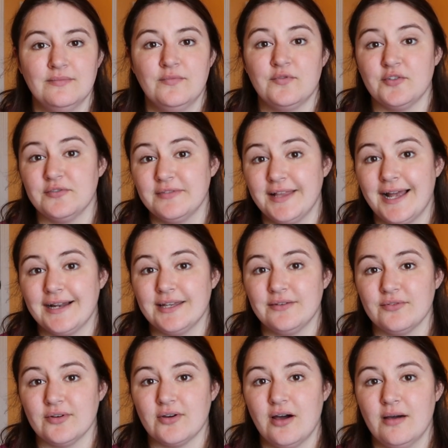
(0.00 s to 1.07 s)
For flatting,
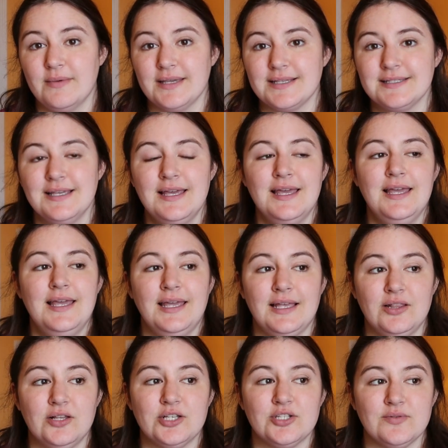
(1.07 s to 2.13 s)
for comics, it
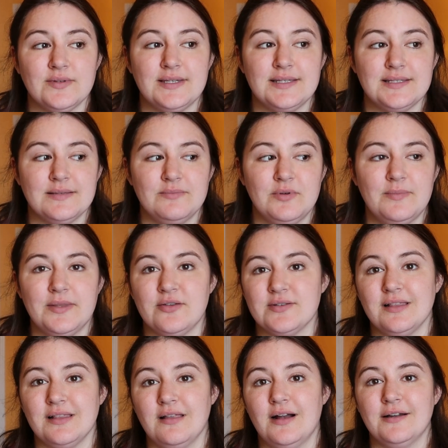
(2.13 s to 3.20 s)
looks really simple, but
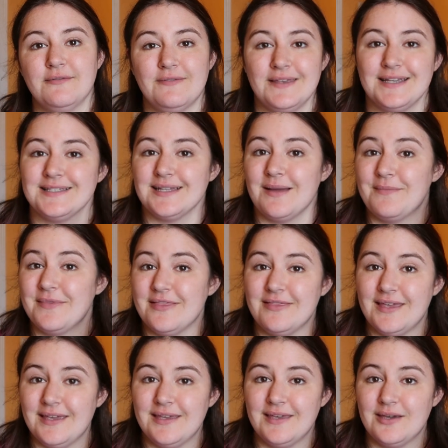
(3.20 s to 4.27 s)
lot of things I'm
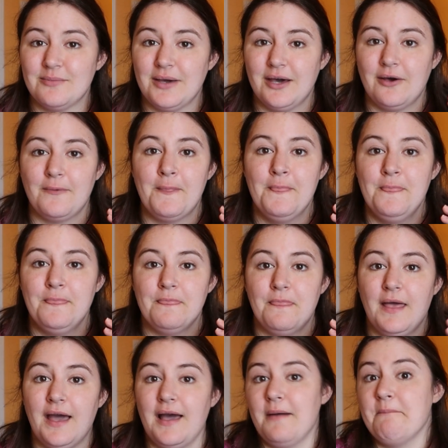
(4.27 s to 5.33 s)
thinking about
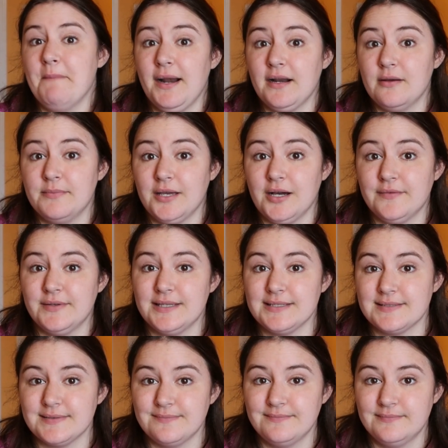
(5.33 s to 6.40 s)
that might not be
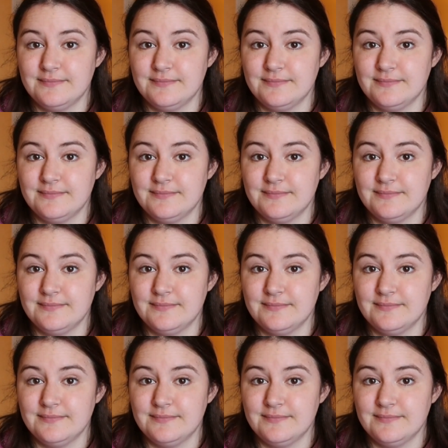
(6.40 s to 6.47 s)
obvious.